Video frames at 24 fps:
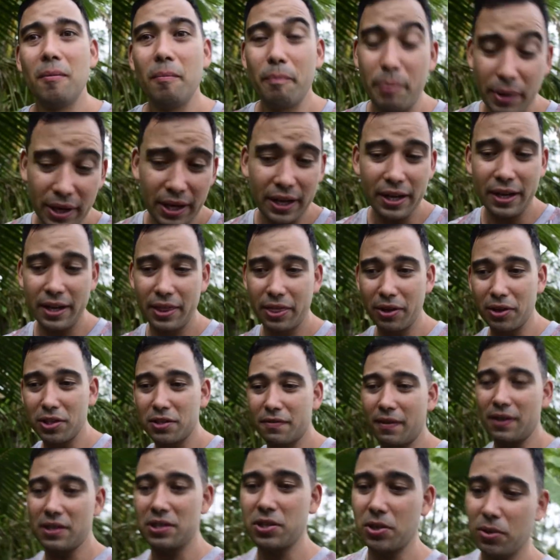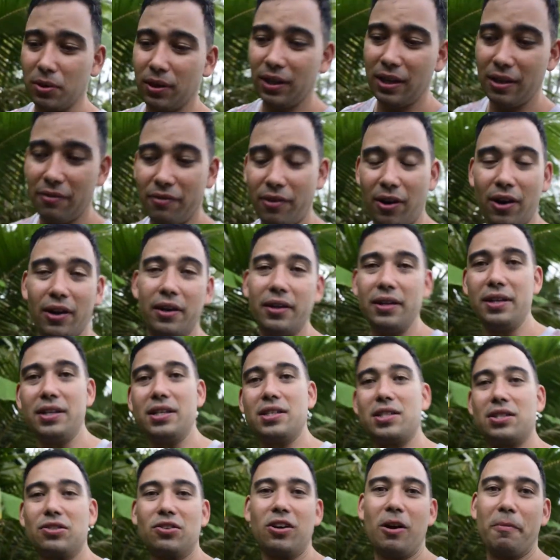But those of us who live on
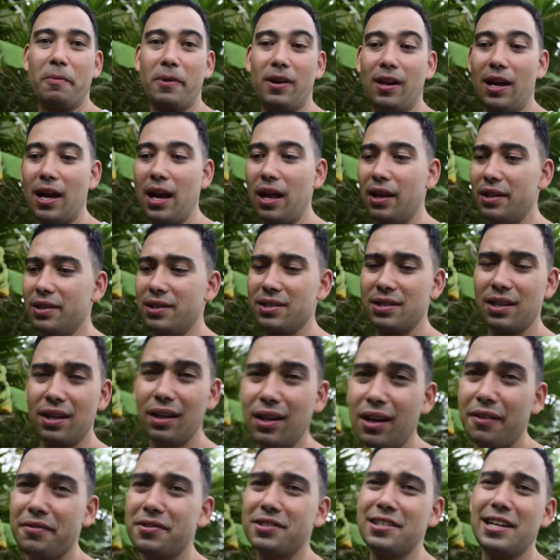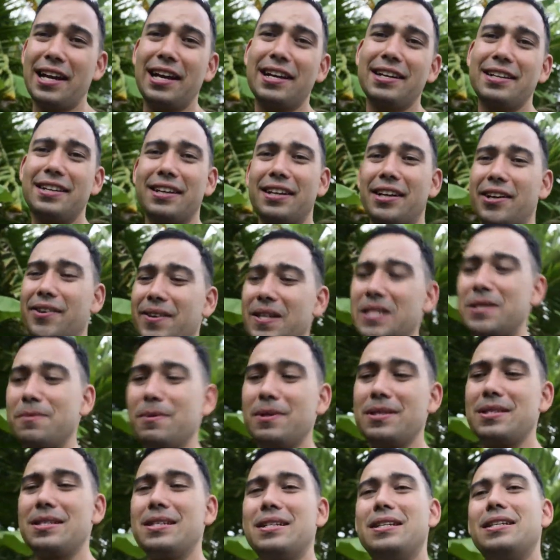these tropical islands love Santa and
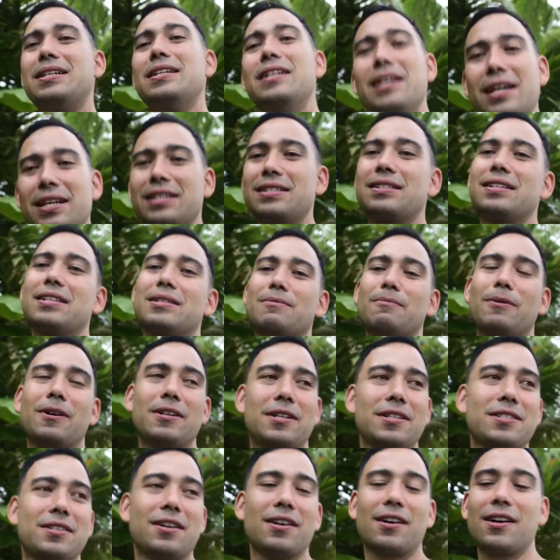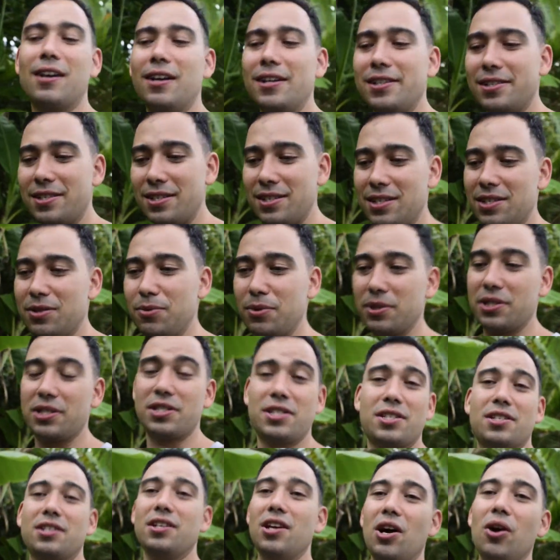Christmas just as much as our cousins who are
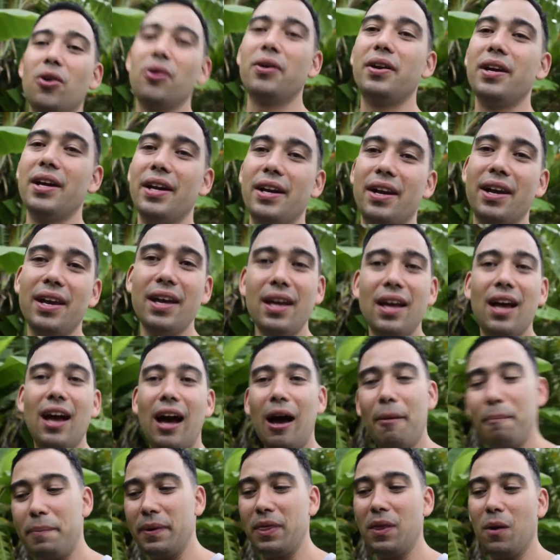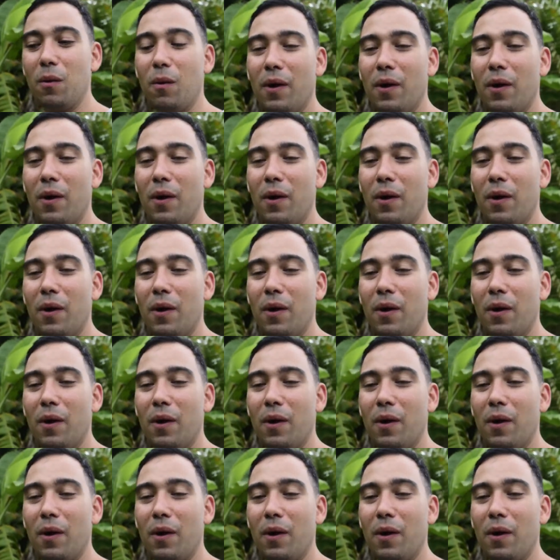snowed in up in the